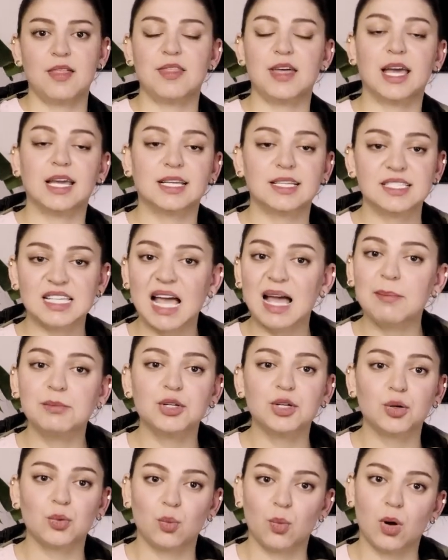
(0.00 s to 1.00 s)
The
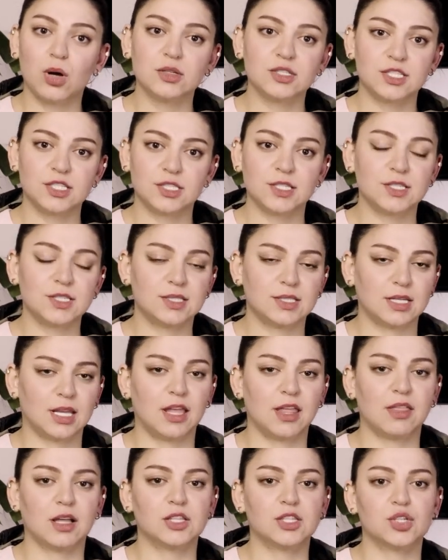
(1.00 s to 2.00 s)
examiner wants to
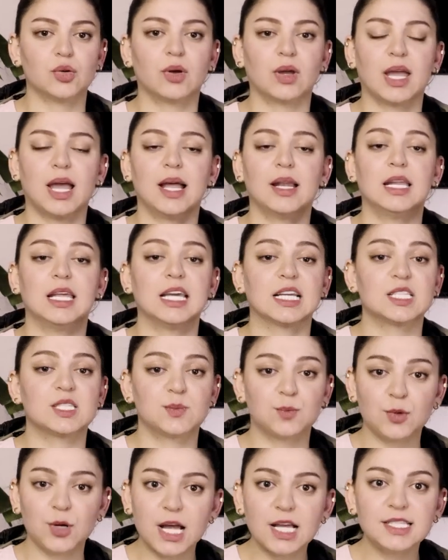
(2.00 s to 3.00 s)
see that you can
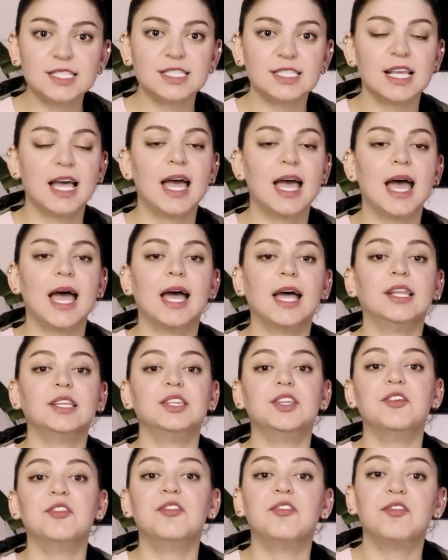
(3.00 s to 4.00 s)
express
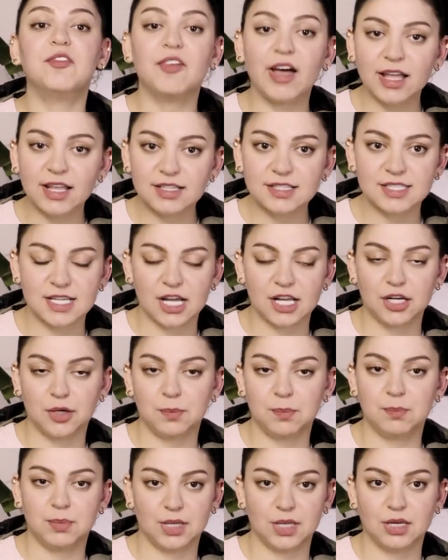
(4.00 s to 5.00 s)
and defend an
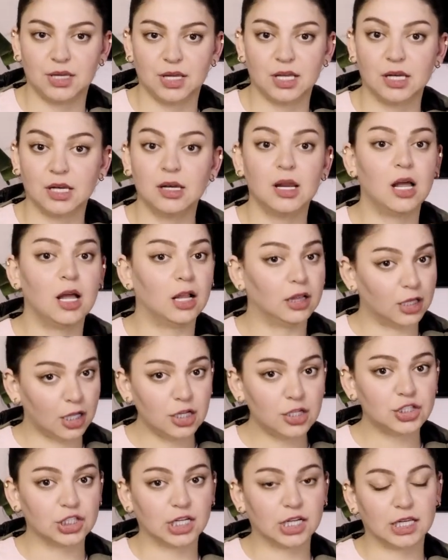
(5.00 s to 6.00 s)
opinion
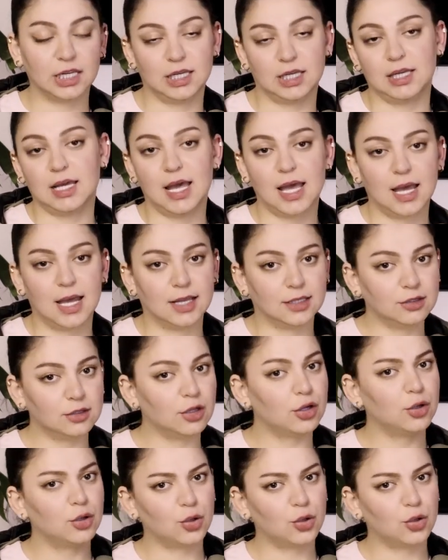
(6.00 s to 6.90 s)
logically and